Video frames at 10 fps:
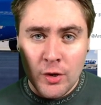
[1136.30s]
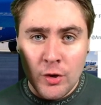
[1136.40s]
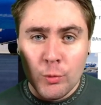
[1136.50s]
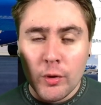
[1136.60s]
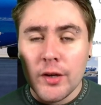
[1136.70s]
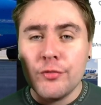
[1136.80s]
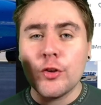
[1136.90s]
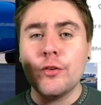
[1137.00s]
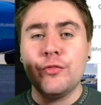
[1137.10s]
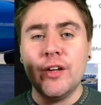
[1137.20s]
Well, I've done
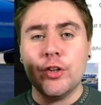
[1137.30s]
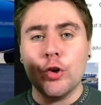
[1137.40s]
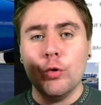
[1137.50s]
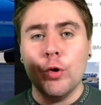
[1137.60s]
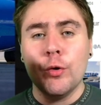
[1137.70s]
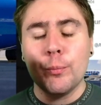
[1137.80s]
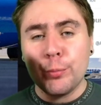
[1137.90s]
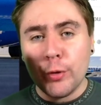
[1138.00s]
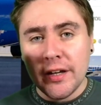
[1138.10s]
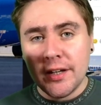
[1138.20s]
a video
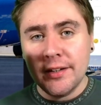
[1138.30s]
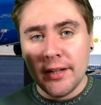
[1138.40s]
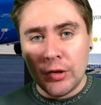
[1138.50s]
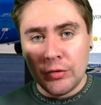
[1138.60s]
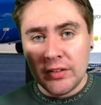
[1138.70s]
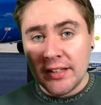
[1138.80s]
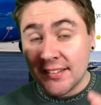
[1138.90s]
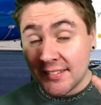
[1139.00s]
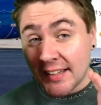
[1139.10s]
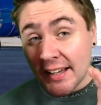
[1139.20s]
breaking down the
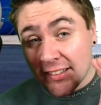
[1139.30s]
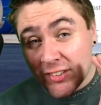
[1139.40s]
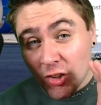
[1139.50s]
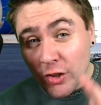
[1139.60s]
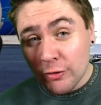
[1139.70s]
exact dollar